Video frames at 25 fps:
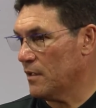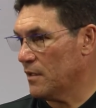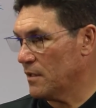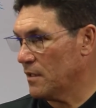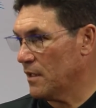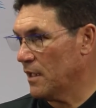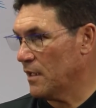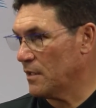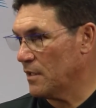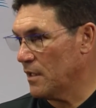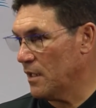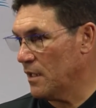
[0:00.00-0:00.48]

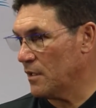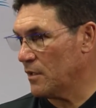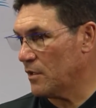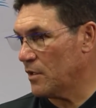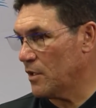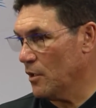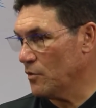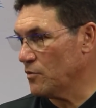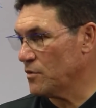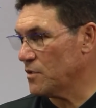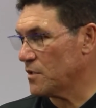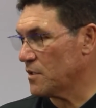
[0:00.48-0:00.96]
and
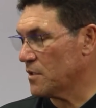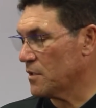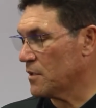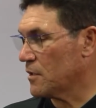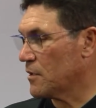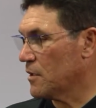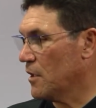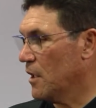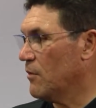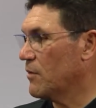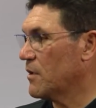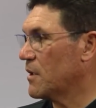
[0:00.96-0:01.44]
coach is going
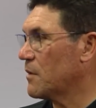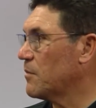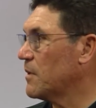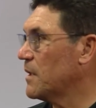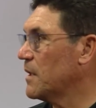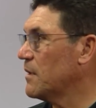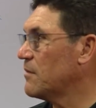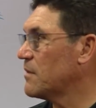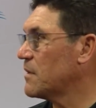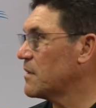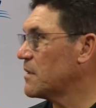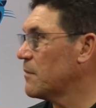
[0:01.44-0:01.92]
to call what he
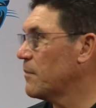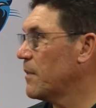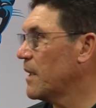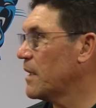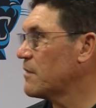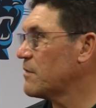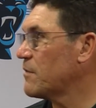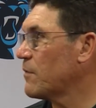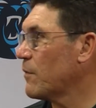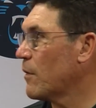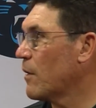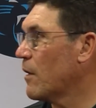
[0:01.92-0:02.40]
believes is the
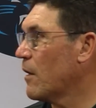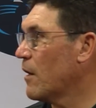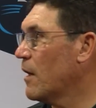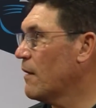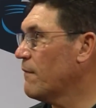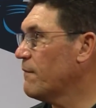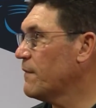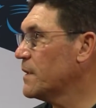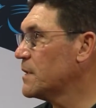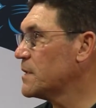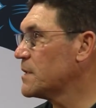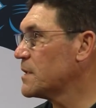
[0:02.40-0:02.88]
best for our
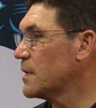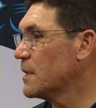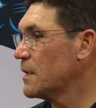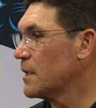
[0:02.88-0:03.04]
offense.